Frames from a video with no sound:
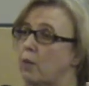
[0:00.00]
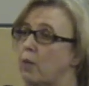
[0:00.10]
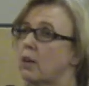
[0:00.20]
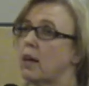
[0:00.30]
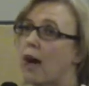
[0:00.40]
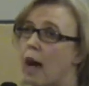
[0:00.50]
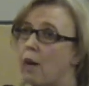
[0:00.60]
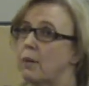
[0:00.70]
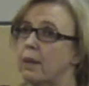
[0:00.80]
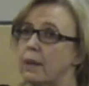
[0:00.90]
I won't tell you
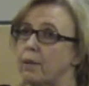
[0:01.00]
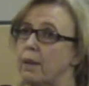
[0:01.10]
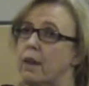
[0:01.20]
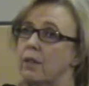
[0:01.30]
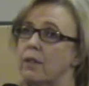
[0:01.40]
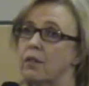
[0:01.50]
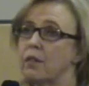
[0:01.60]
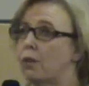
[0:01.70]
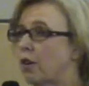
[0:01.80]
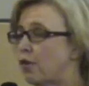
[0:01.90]
how I'm convinced because
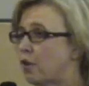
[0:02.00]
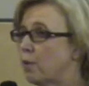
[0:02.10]
it's too large a